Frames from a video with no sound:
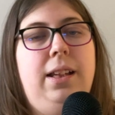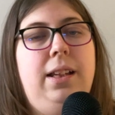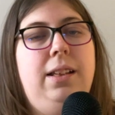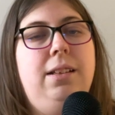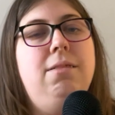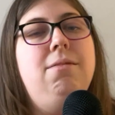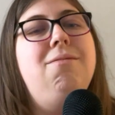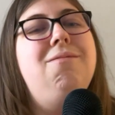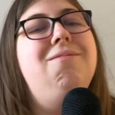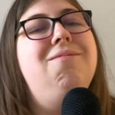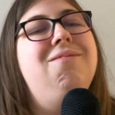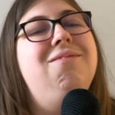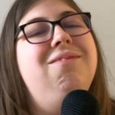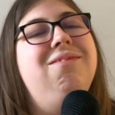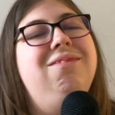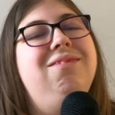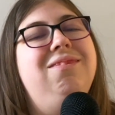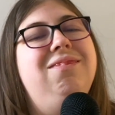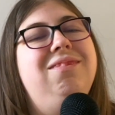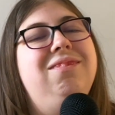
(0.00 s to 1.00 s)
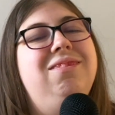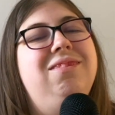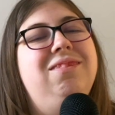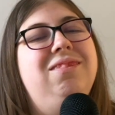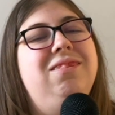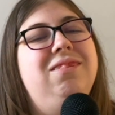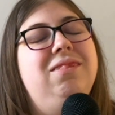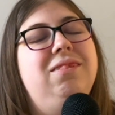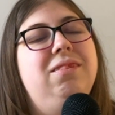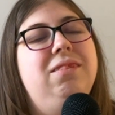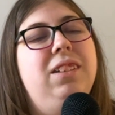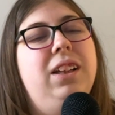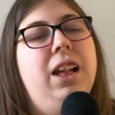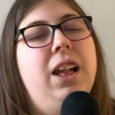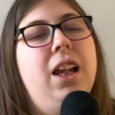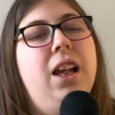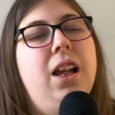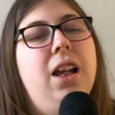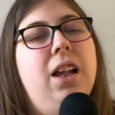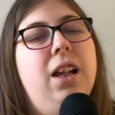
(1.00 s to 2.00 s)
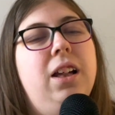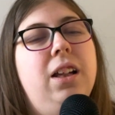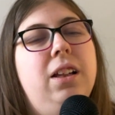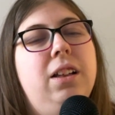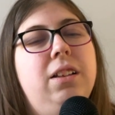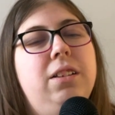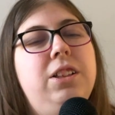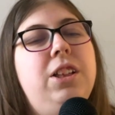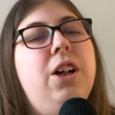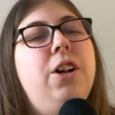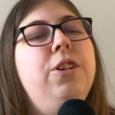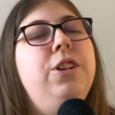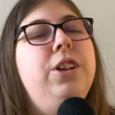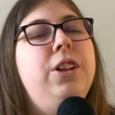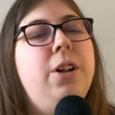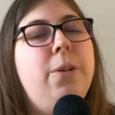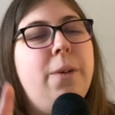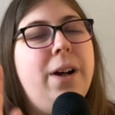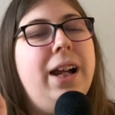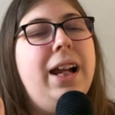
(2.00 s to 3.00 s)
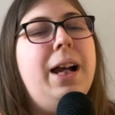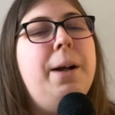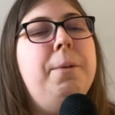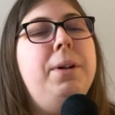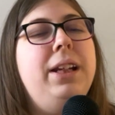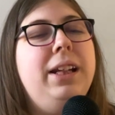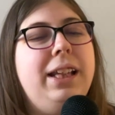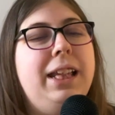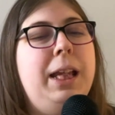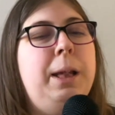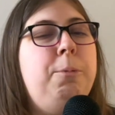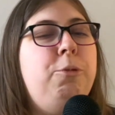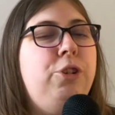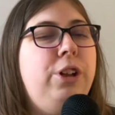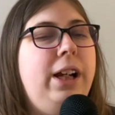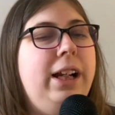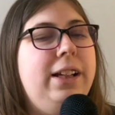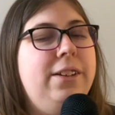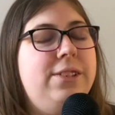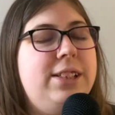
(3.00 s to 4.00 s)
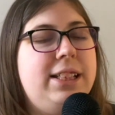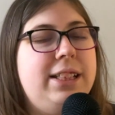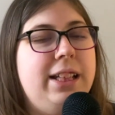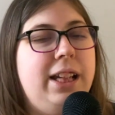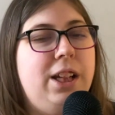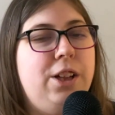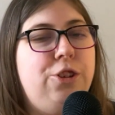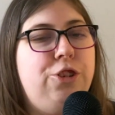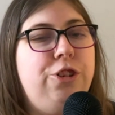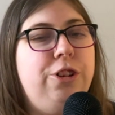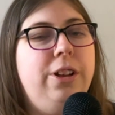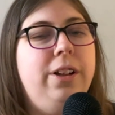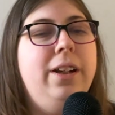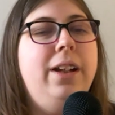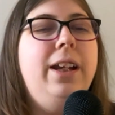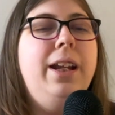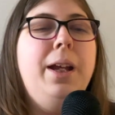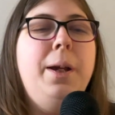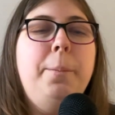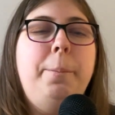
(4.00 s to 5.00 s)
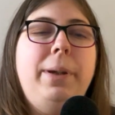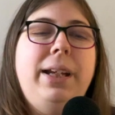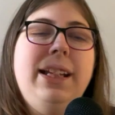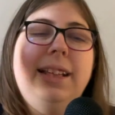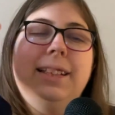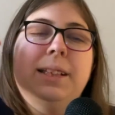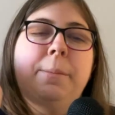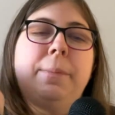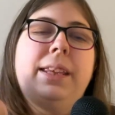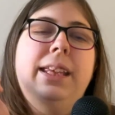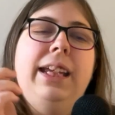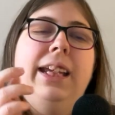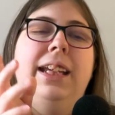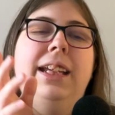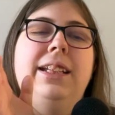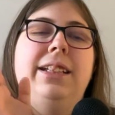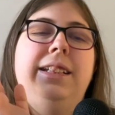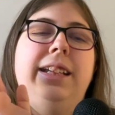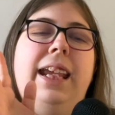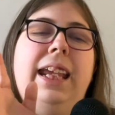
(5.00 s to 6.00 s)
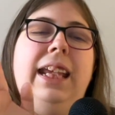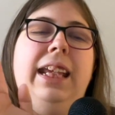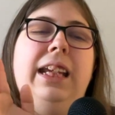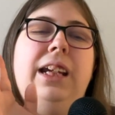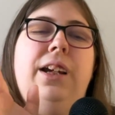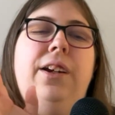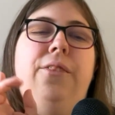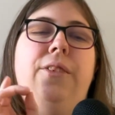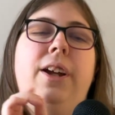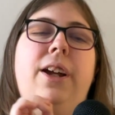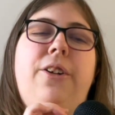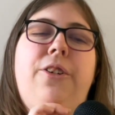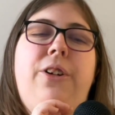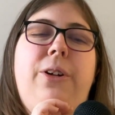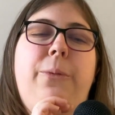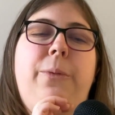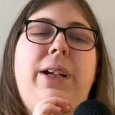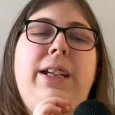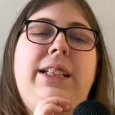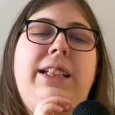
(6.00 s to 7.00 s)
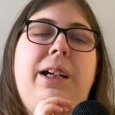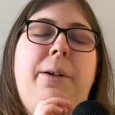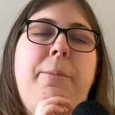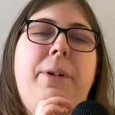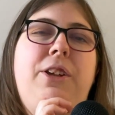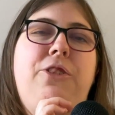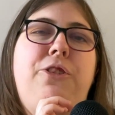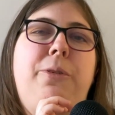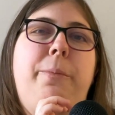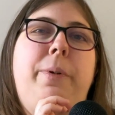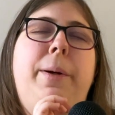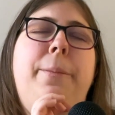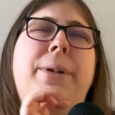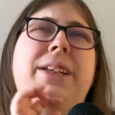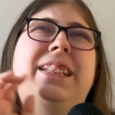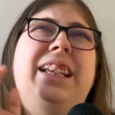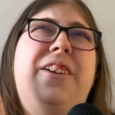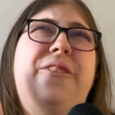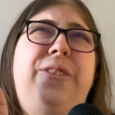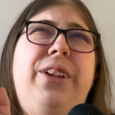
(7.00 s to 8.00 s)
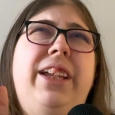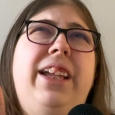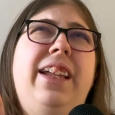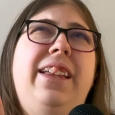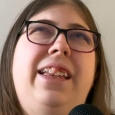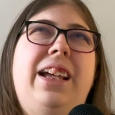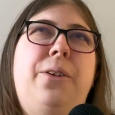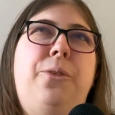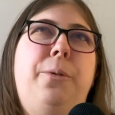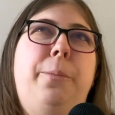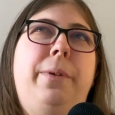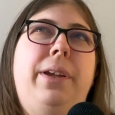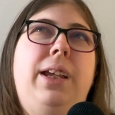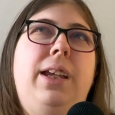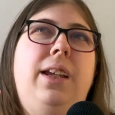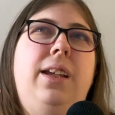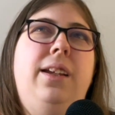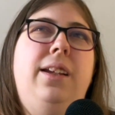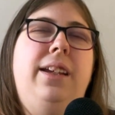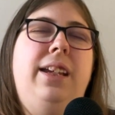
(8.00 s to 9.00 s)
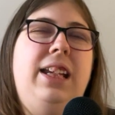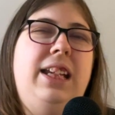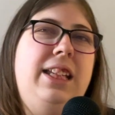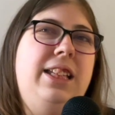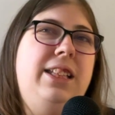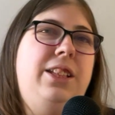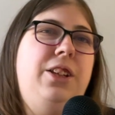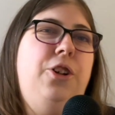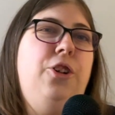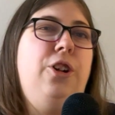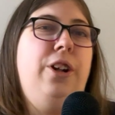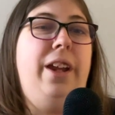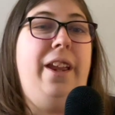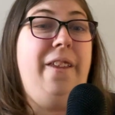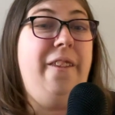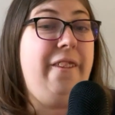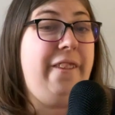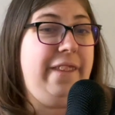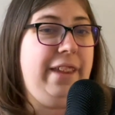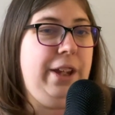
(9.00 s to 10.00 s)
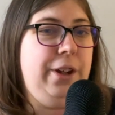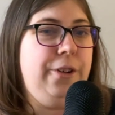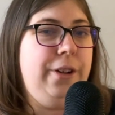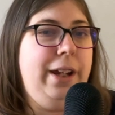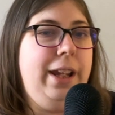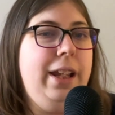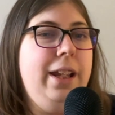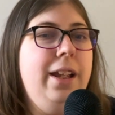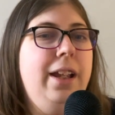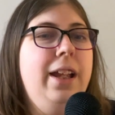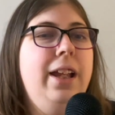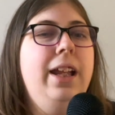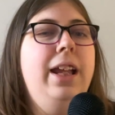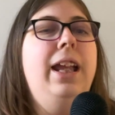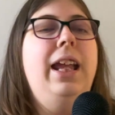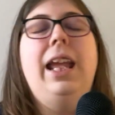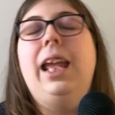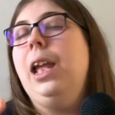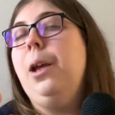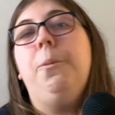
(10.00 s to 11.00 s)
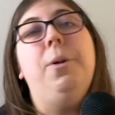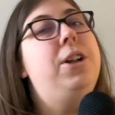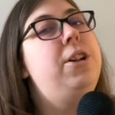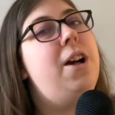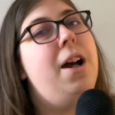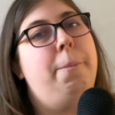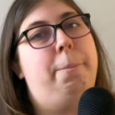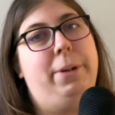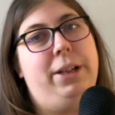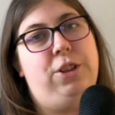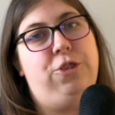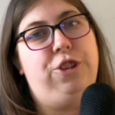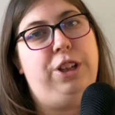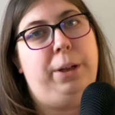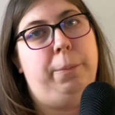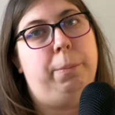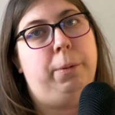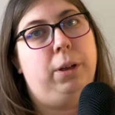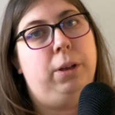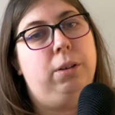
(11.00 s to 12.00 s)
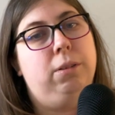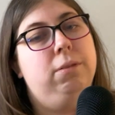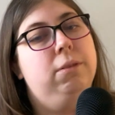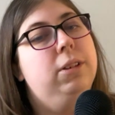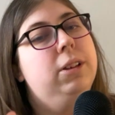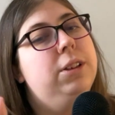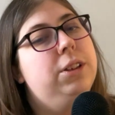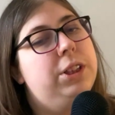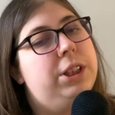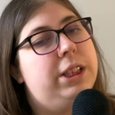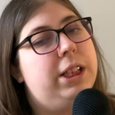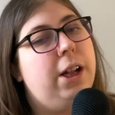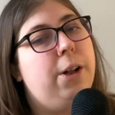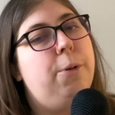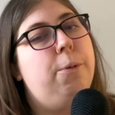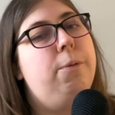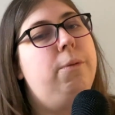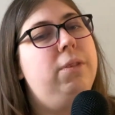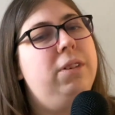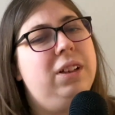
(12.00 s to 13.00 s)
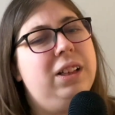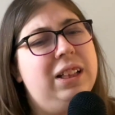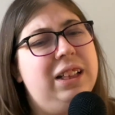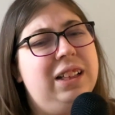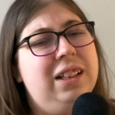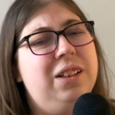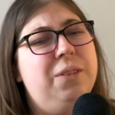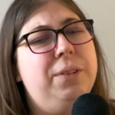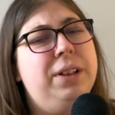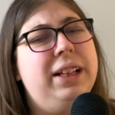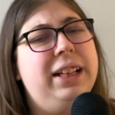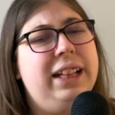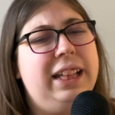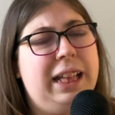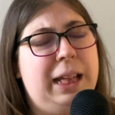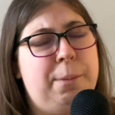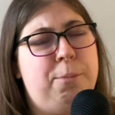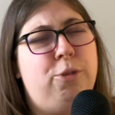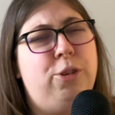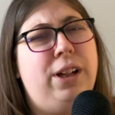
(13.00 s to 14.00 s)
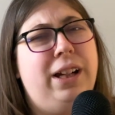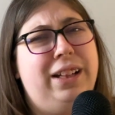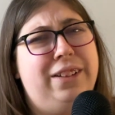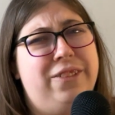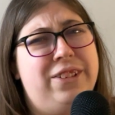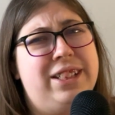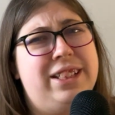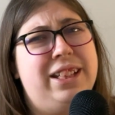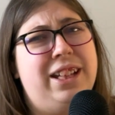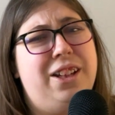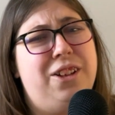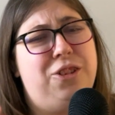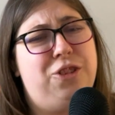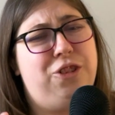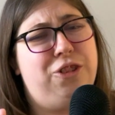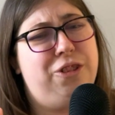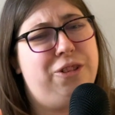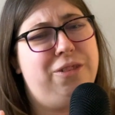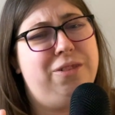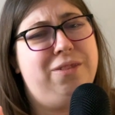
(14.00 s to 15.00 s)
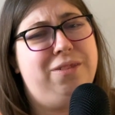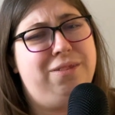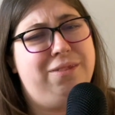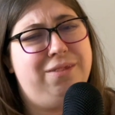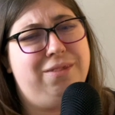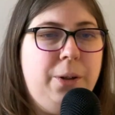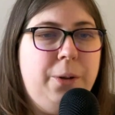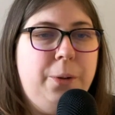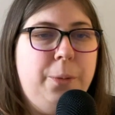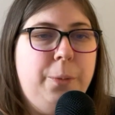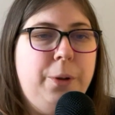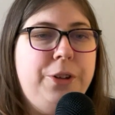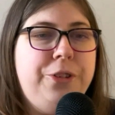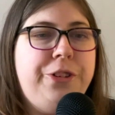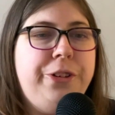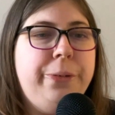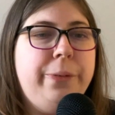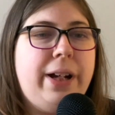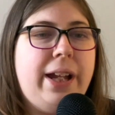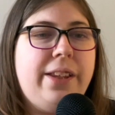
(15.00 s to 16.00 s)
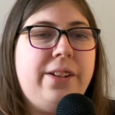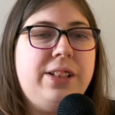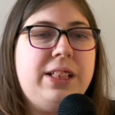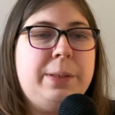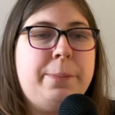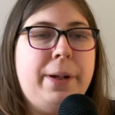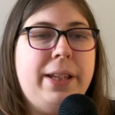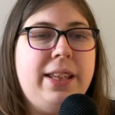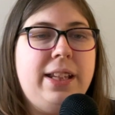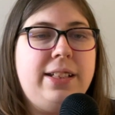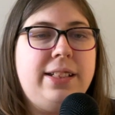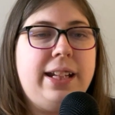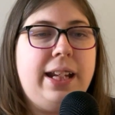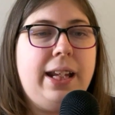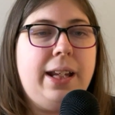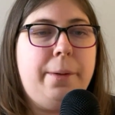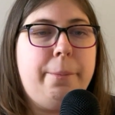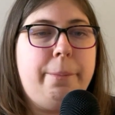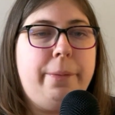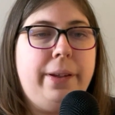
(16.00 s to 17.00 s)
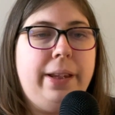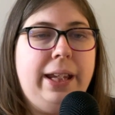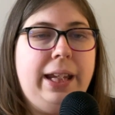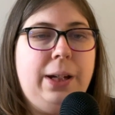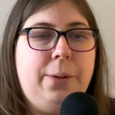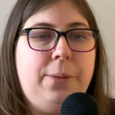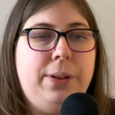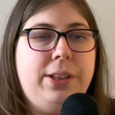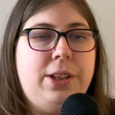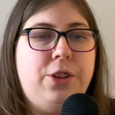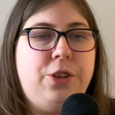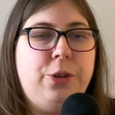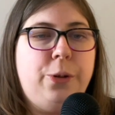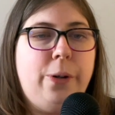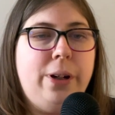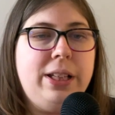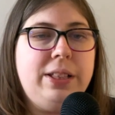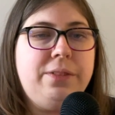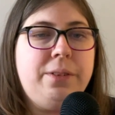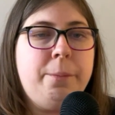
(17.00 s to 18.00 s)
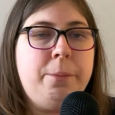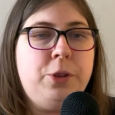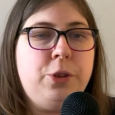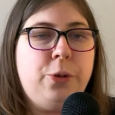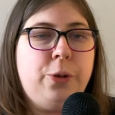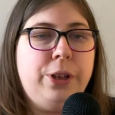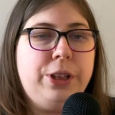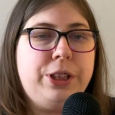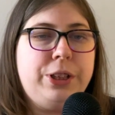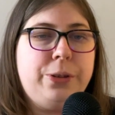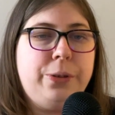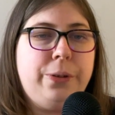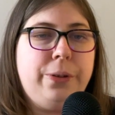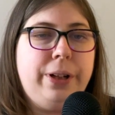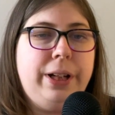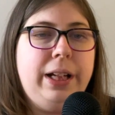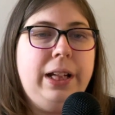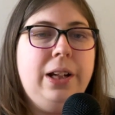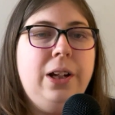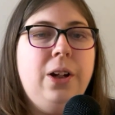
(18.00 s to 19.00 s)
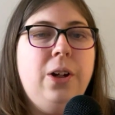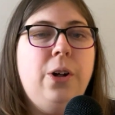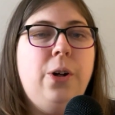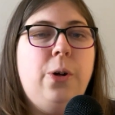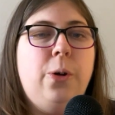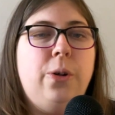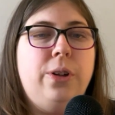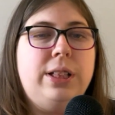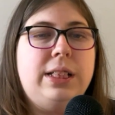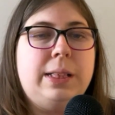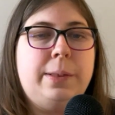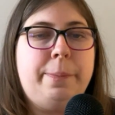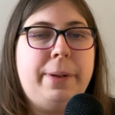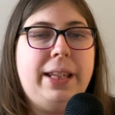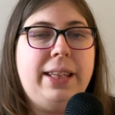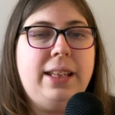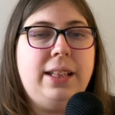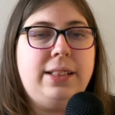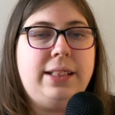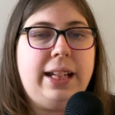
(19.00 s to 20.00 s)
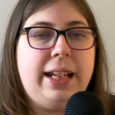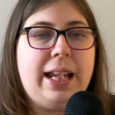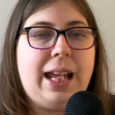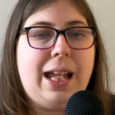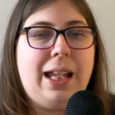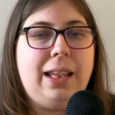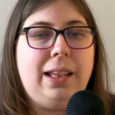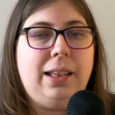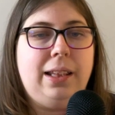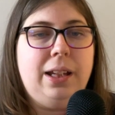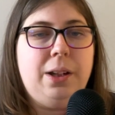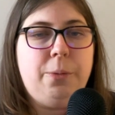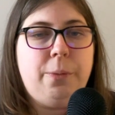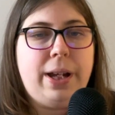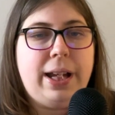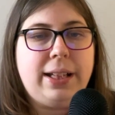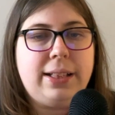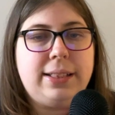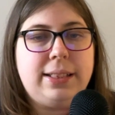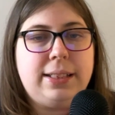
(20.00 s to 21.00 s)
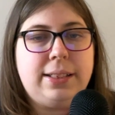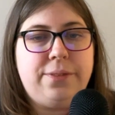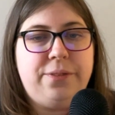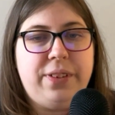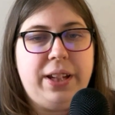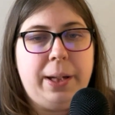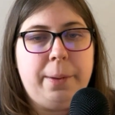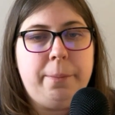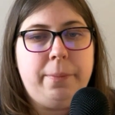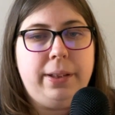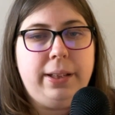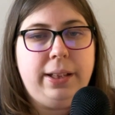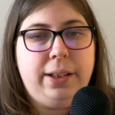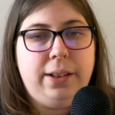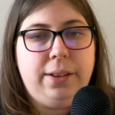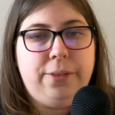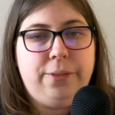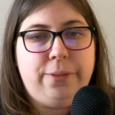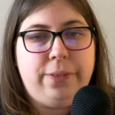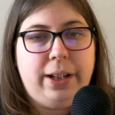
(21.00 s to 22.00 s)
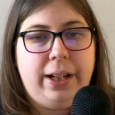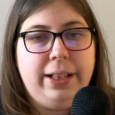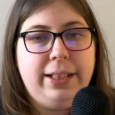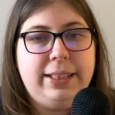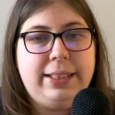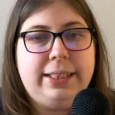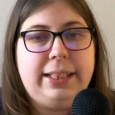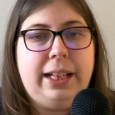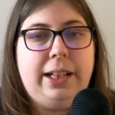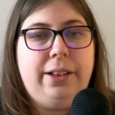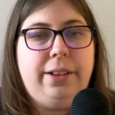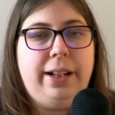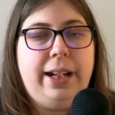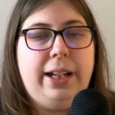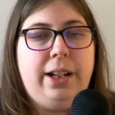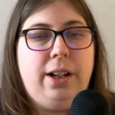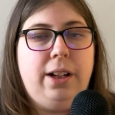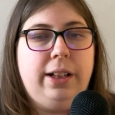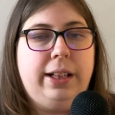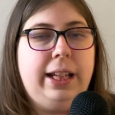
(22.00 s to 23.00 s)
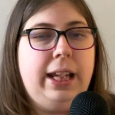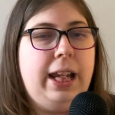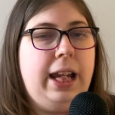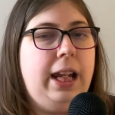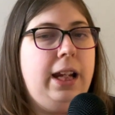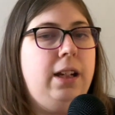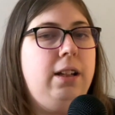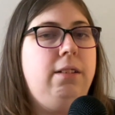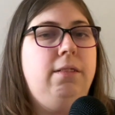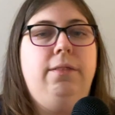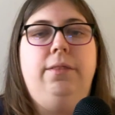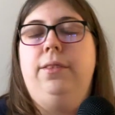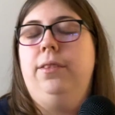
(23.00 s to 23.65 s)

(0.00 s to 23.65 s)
You know, no, you know what? I'm going to keep track of Stitch because I'm thinking take care of 101 Dalmatian puppies. I feel like that would be easier in theory. It would not be cheaper. So, we're going to we're going to keep track of Stitch. Would you rather spend the day playing with the toys from Toy Story or spend the day at Litwak's Family Fun Center and Arcade?